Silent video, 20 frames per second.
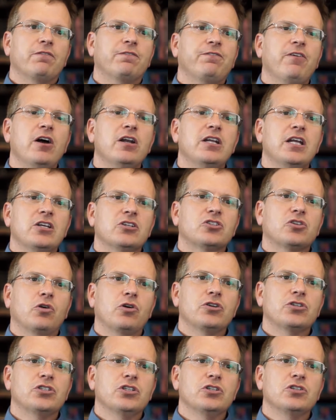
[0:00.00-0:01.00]
of funding
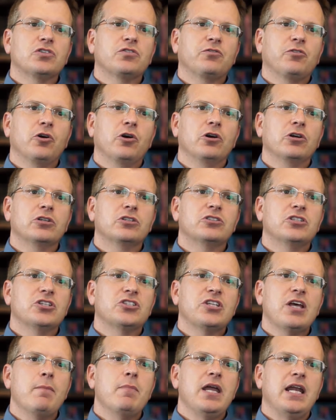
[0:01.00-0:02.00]
sources for
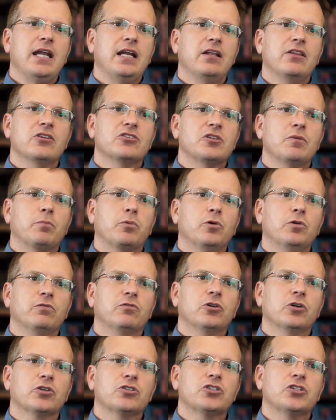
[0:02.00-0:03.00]
disseminating this
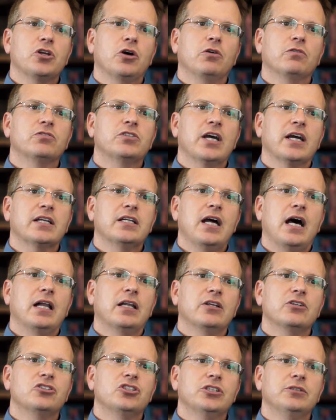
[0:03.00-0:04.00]
improved cook stove
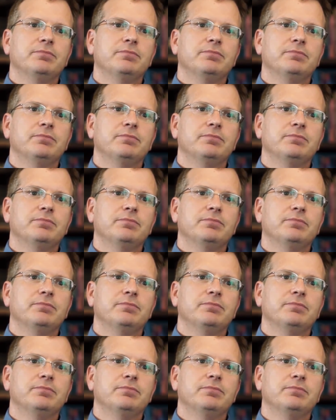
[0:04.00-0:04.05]
technology.